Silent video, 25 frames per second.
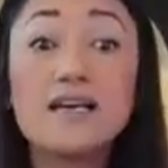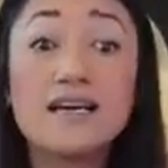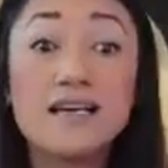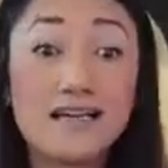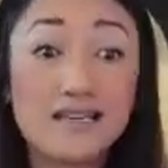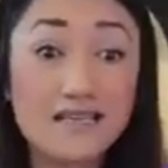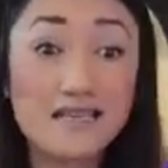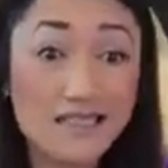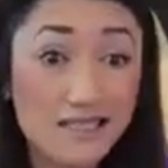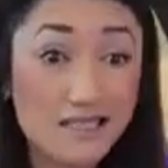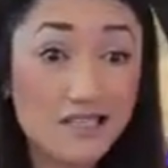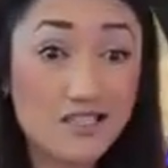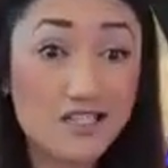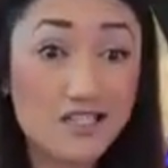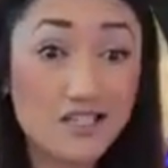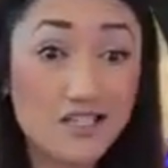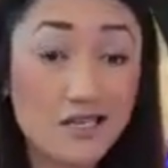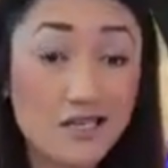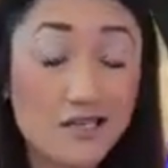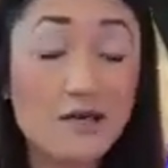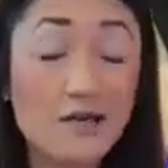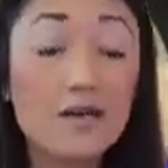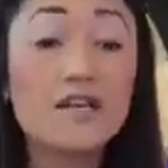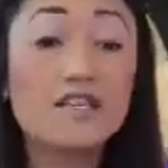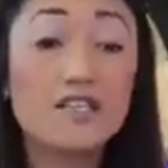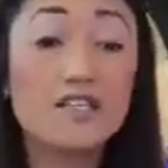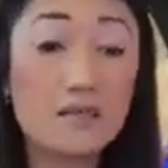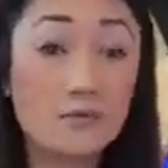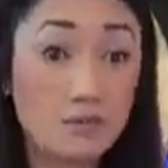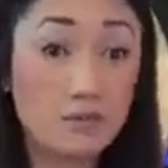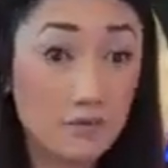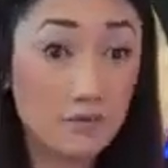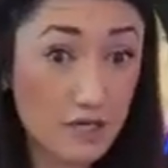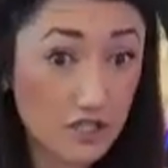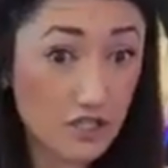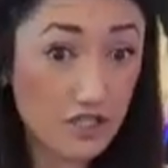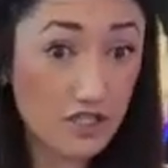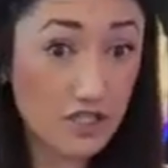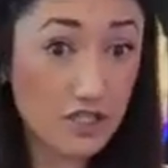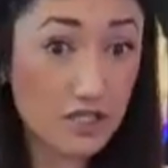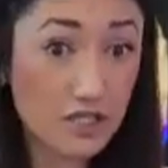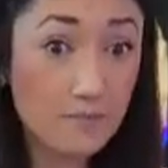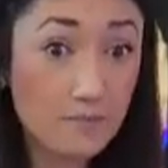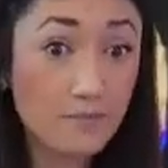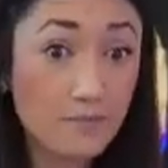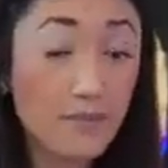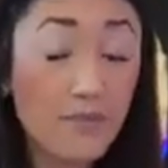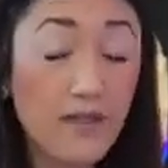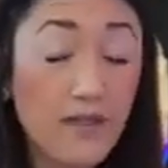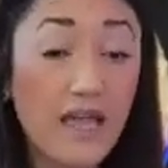addiction, depression,
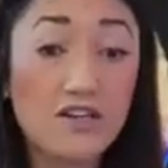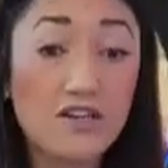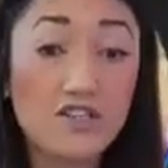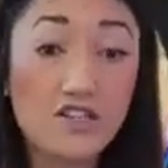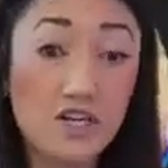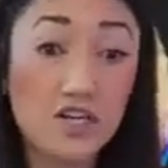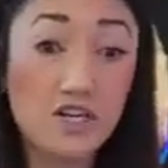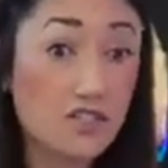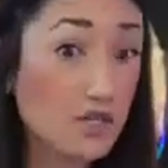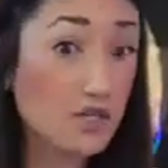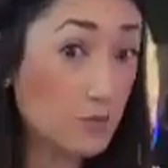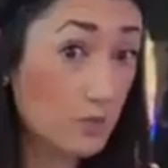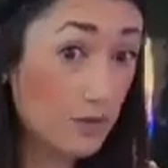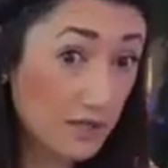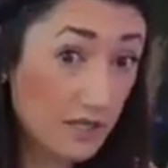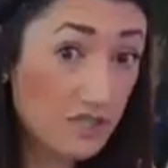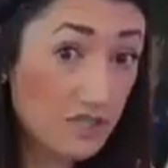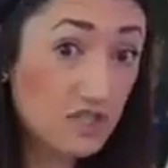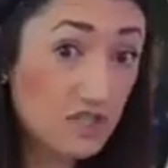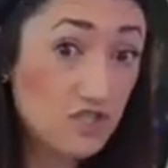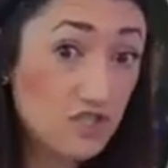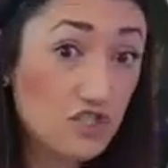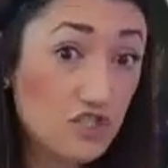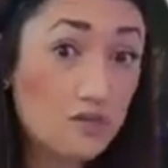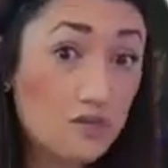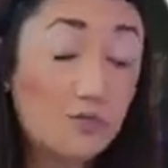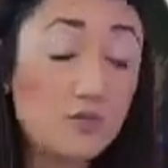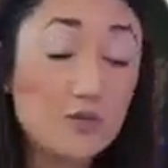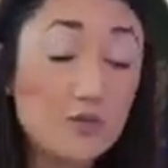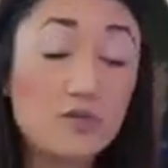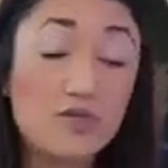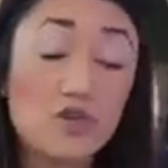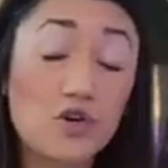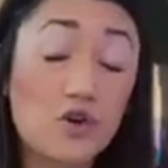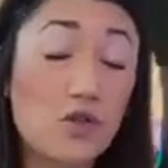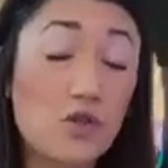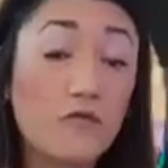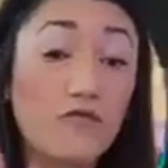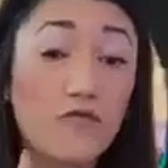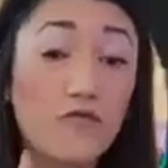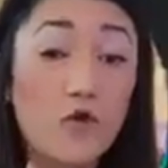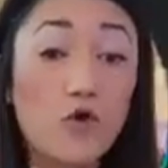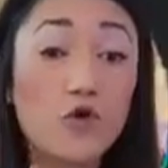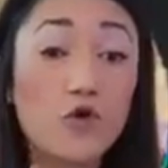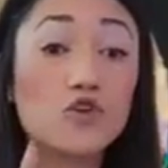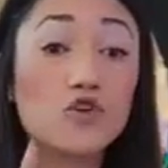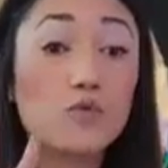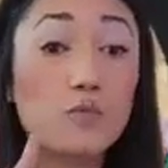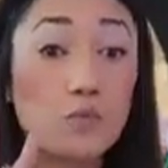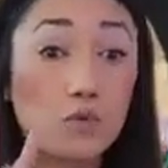and toxic relationships, which are the
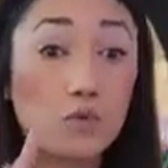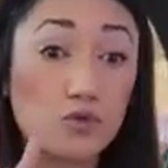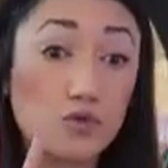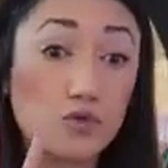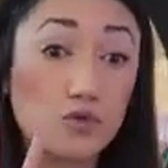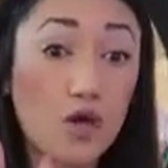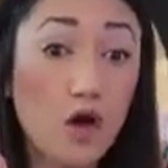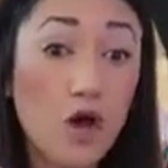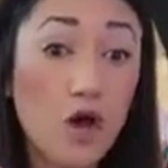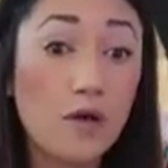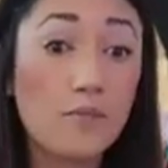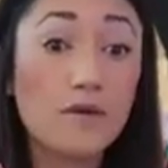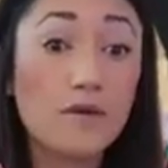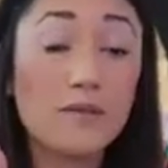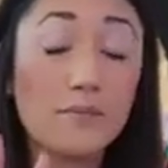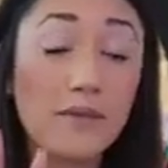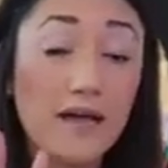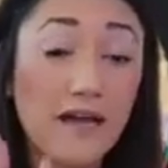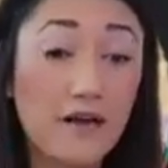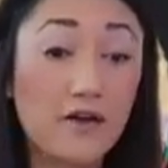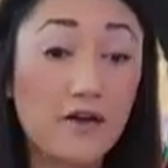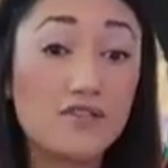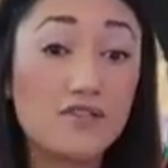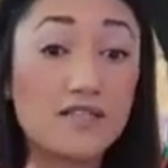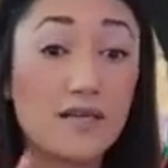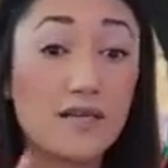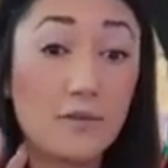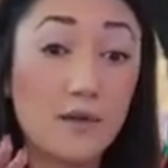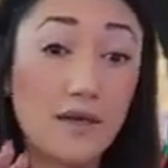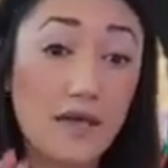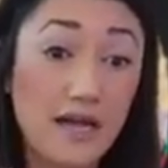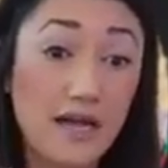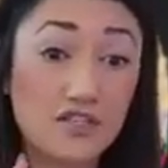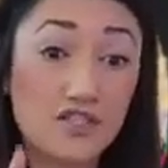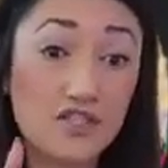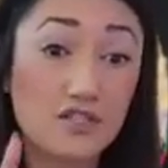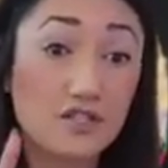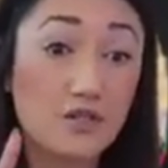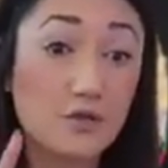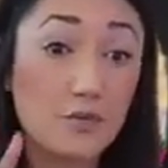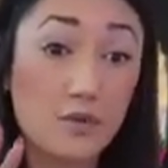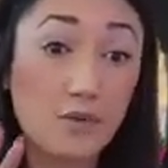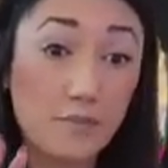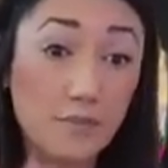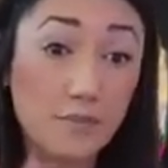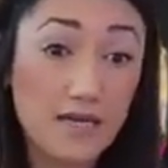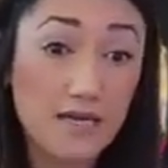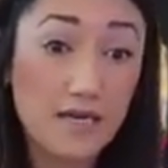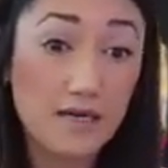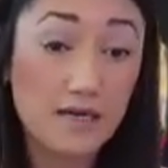four most common patterns that we actually
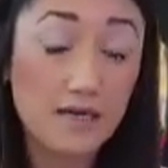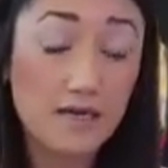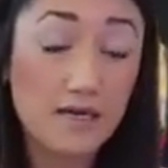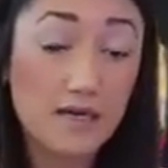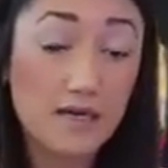repeat.